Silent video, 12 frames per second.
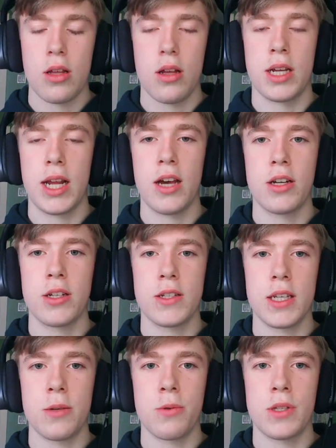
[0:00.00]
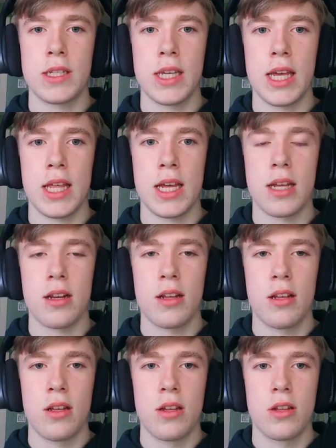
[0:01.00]
And I honestly would say that
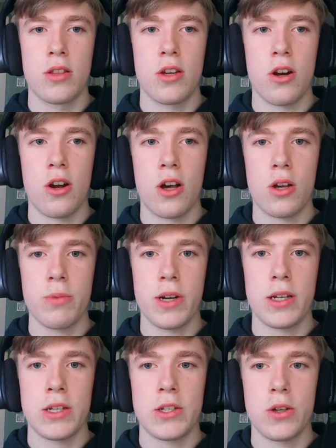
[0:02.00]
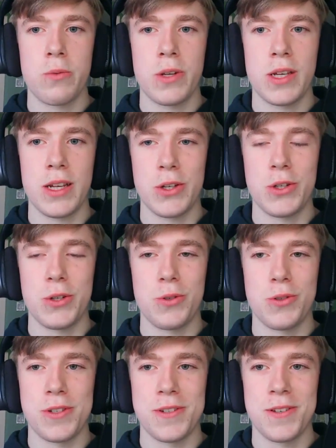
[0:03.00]
there are already so many
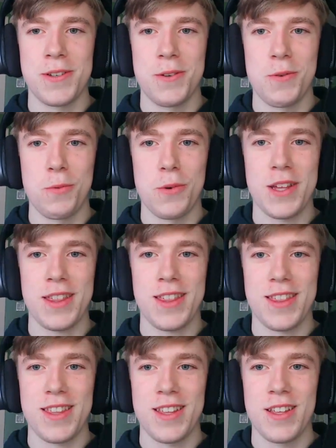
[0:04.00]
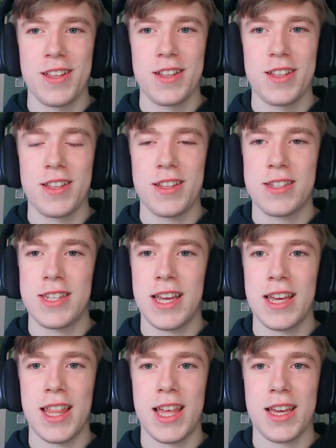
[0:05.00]
issues with,
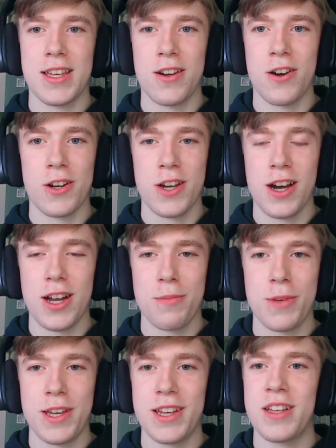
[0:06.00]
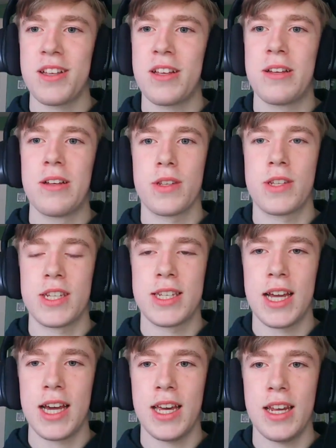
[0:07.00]
say, like our economy,
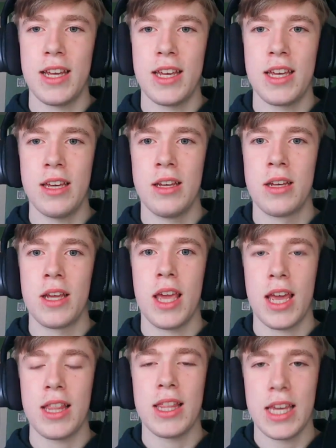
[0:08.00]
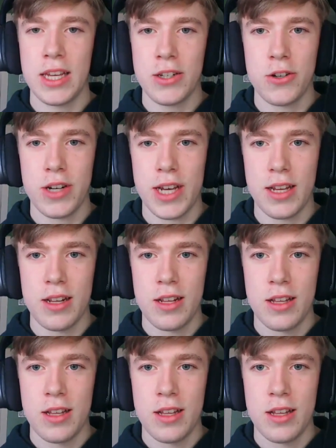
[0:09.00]
society, and the internet,